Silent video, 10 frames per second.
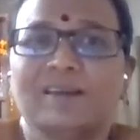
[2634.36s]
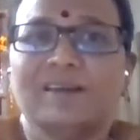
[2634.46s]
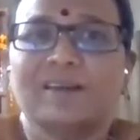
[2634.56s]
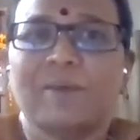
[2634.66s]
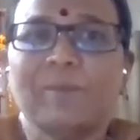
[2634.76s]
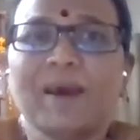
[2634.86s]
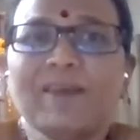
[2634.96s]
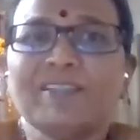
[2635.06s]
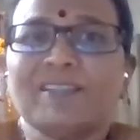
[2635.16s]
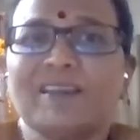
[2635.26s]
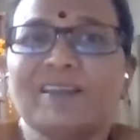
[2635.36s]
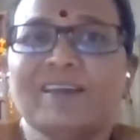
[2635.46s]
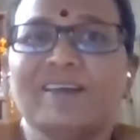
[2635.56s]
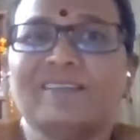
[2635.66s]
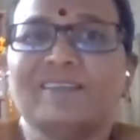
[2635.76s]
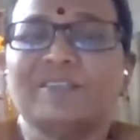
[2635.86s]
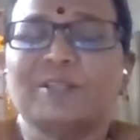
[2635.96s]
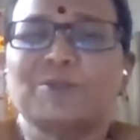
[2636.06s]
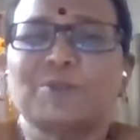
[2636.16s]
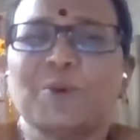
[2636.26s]
compare with any other
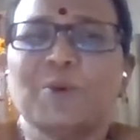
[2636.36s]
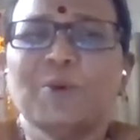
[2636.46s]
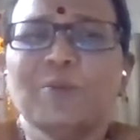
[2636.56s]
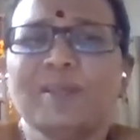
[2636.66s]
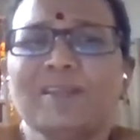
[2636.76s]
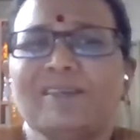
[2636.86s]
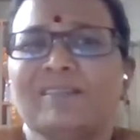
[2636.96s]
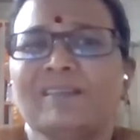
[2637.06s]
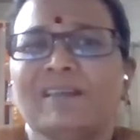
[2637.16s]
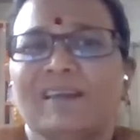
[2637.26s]
thing. So many